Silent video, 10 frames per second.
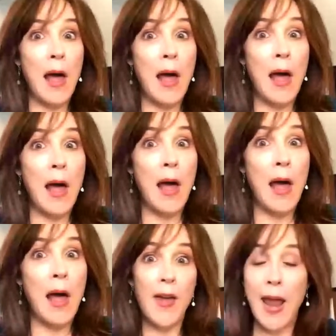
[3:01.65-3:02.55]
to really
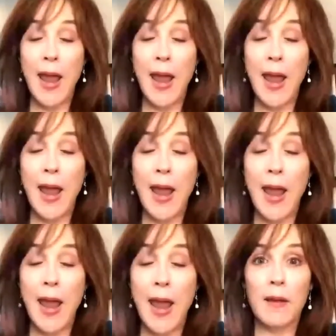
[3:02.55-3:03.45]
make that happen.
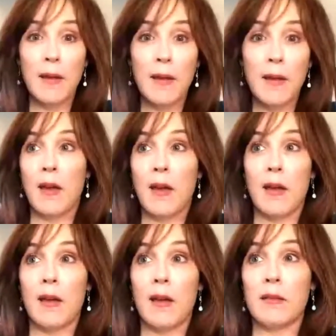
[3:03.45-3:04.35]
Maybe
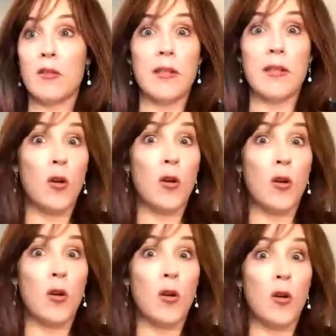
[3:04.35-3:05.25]
they're a single
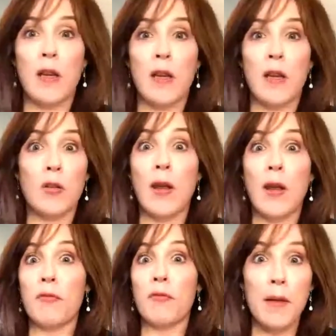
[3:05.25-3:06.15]
person, they don't
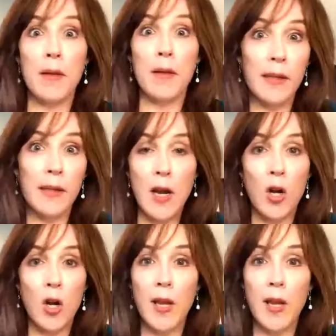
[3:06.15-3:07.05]
have family in the
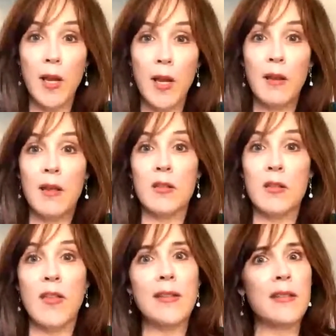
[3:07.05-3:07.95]
area. So
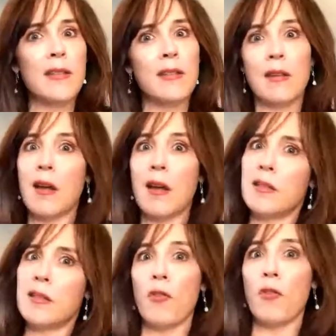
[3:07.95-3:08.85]
that's a
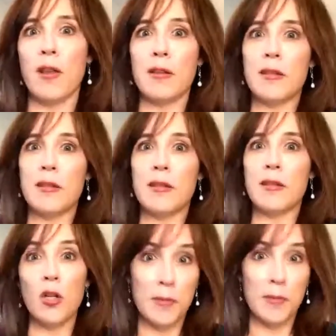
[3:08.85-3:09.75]
different set of
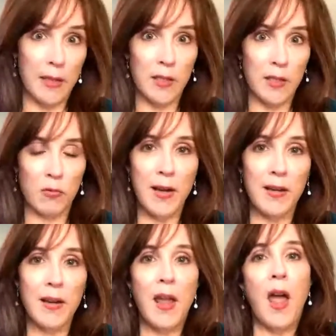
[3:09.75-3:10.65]
circumstances,
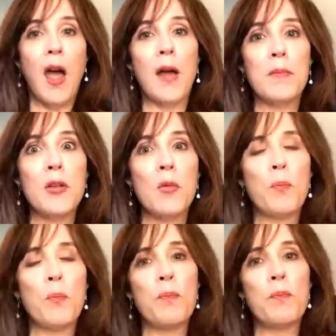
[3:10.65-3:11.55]
right?
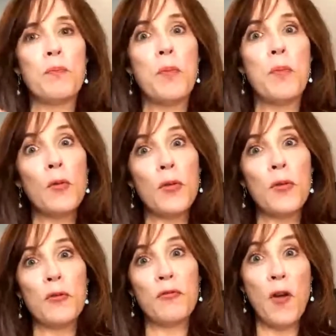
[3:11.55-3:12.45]
So
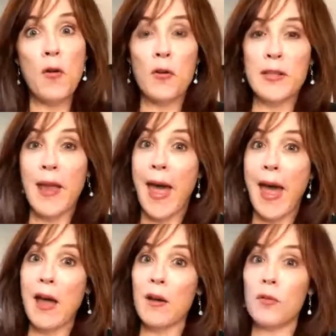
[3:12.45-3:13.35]
both folks
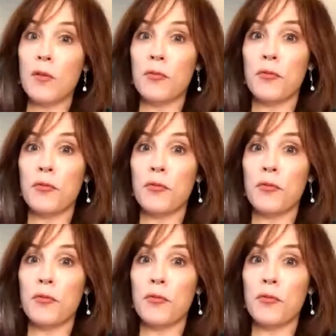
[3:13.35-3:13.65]
have